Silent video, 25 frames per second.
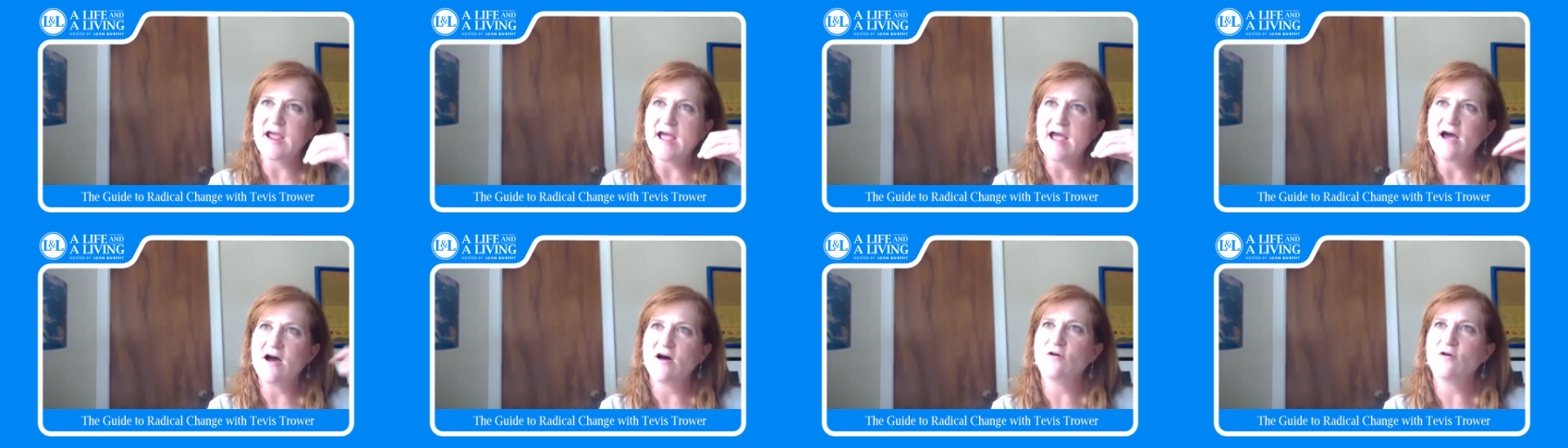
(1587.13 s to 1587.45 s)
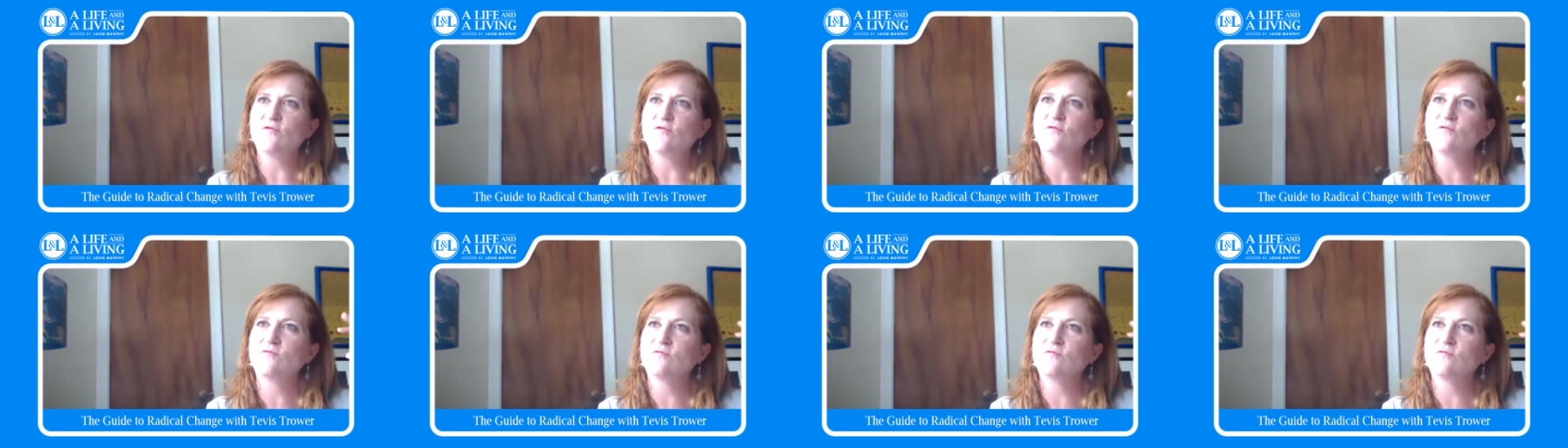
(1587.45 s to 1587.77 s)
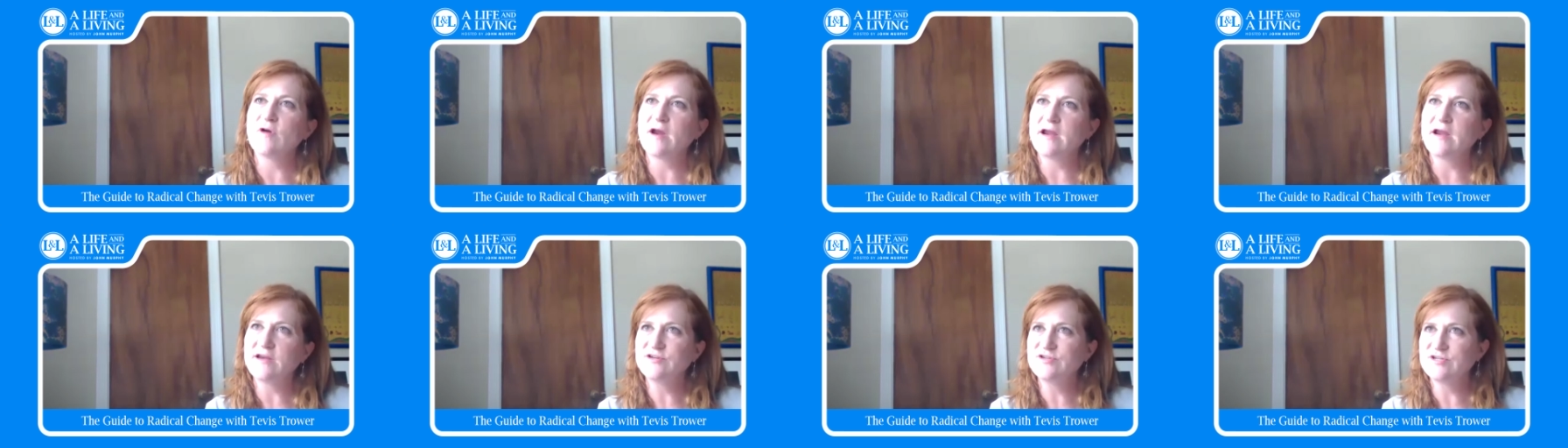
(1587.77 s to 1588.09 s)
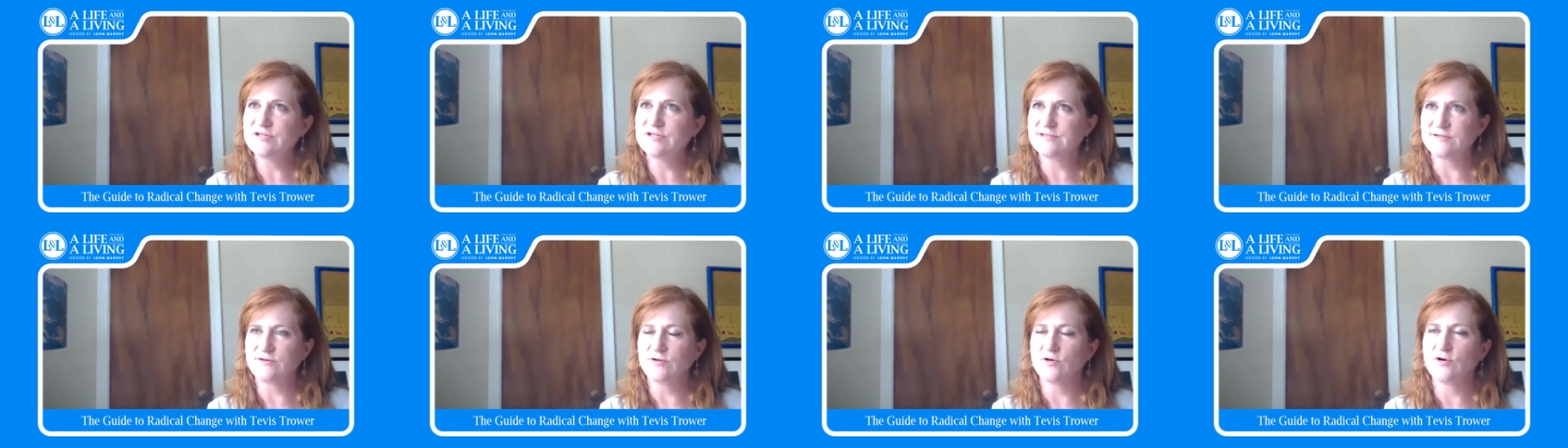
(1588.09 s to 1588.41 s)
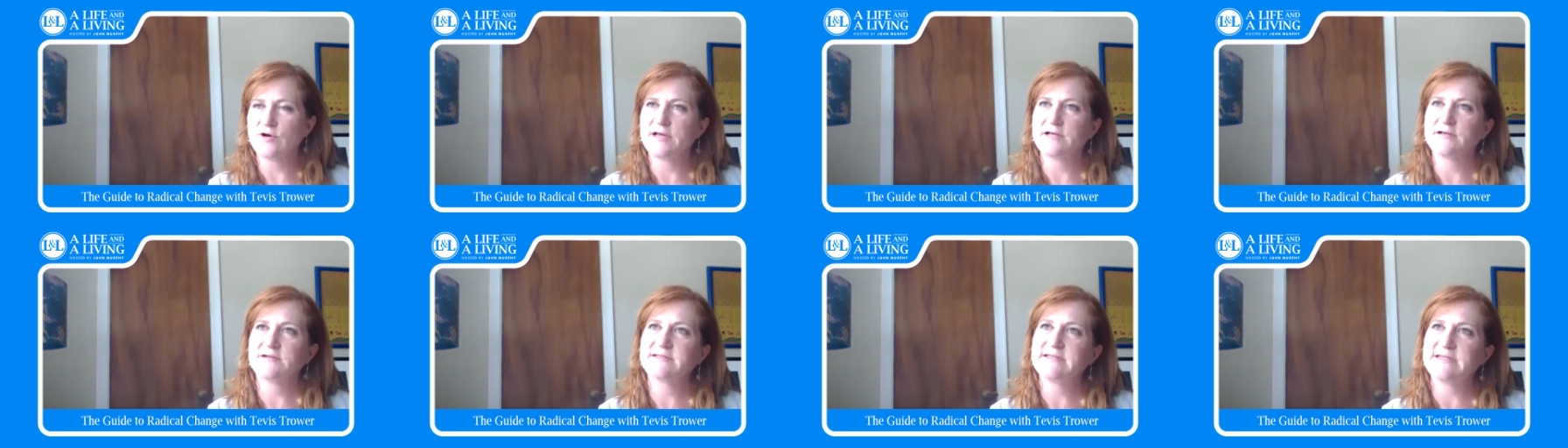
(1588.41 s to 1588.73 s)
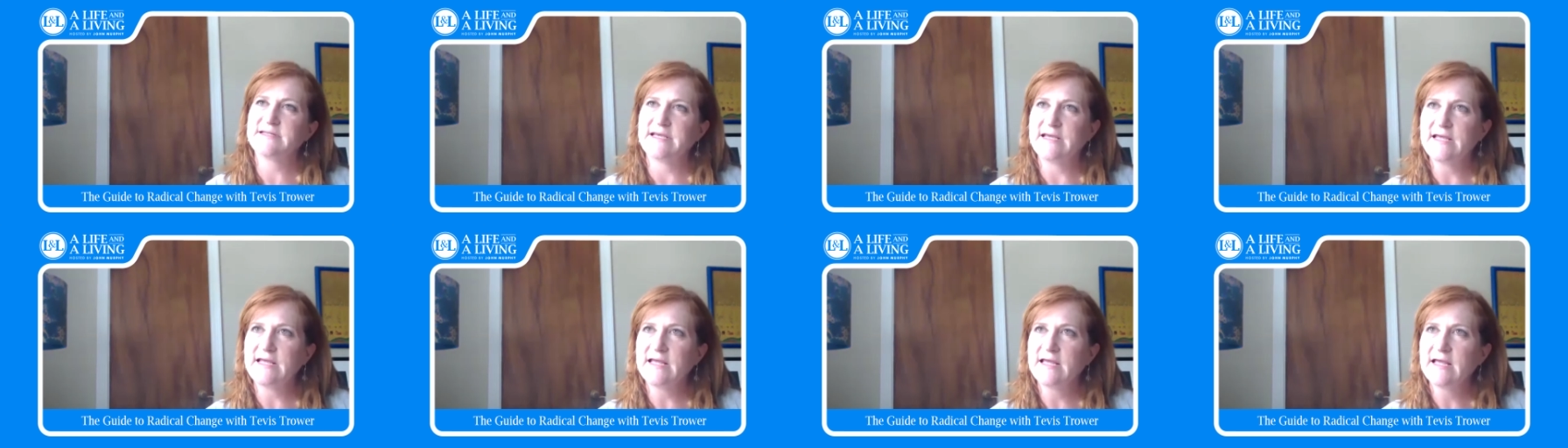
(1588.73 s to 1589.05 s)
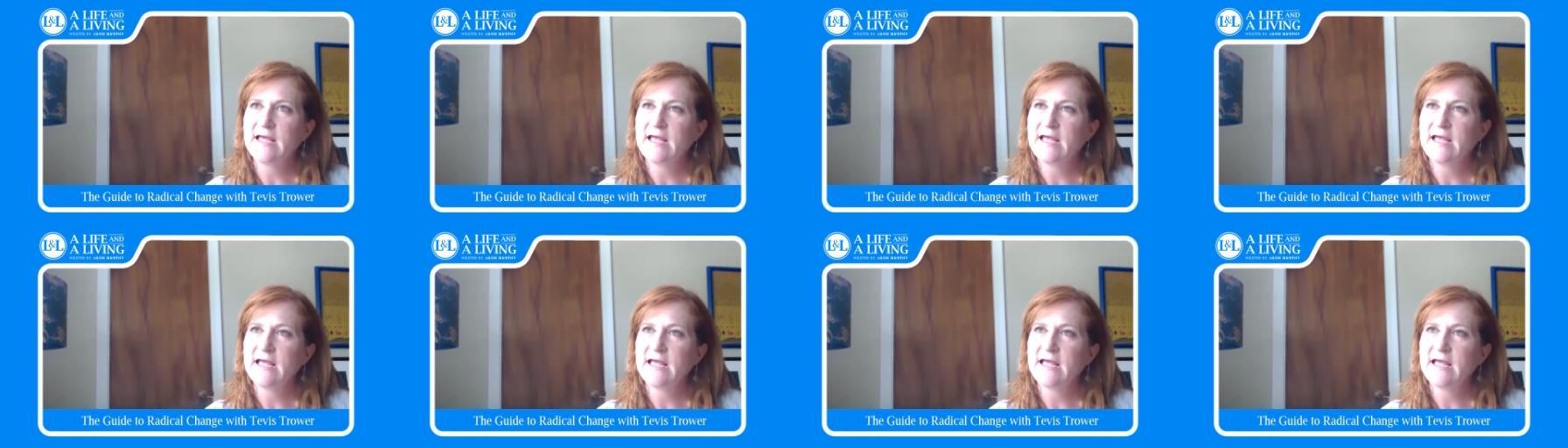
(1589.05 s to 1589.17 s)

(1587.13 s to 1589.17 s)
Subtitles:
outrageous loyalty.